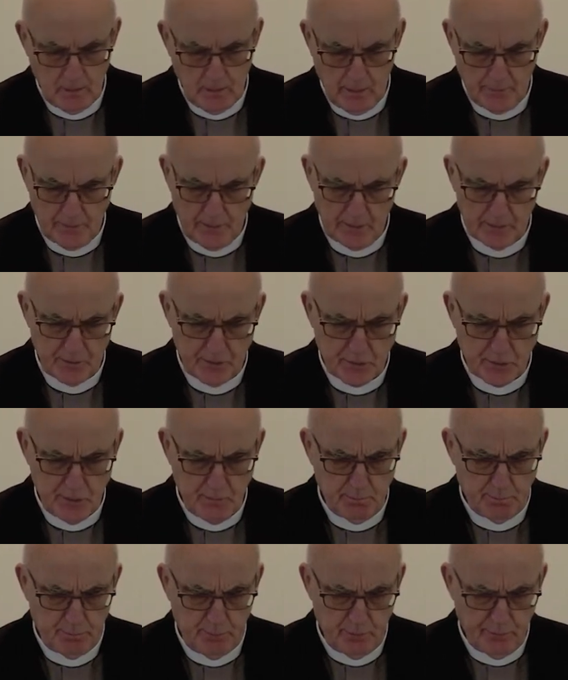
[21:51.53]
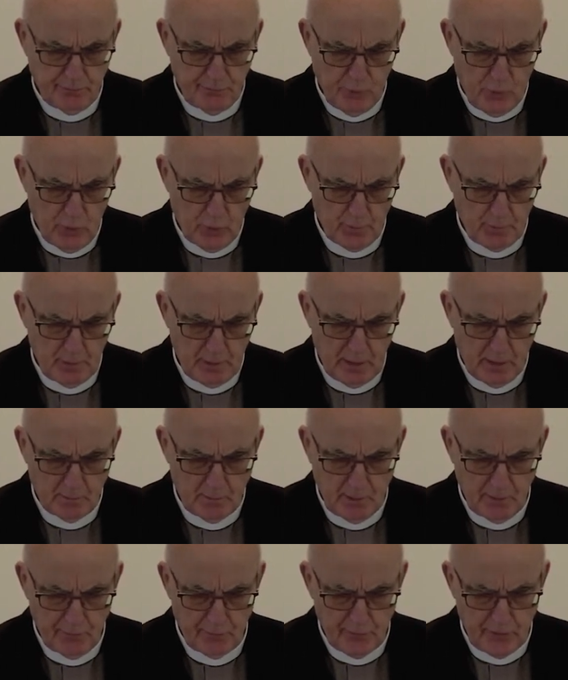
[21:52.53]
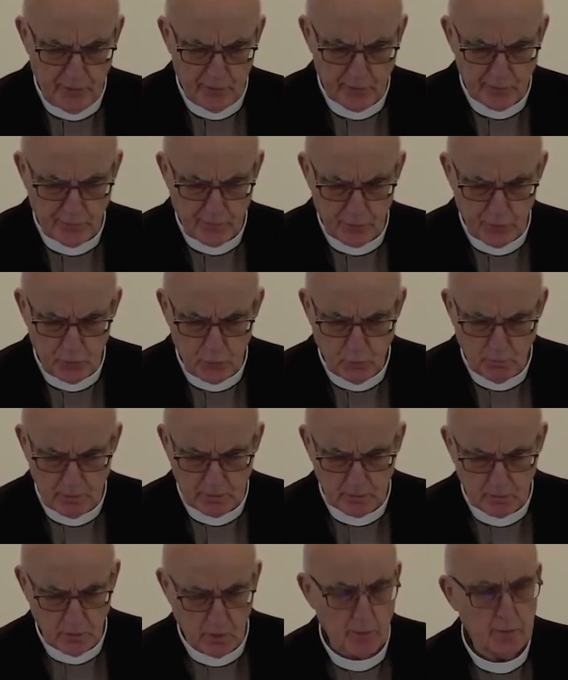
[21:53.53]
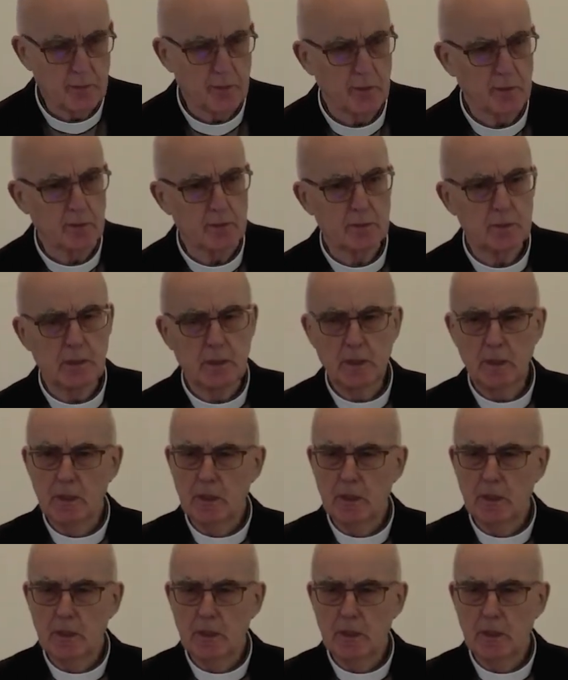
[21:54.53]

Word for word: And that simple formula, my friends, for human conduct,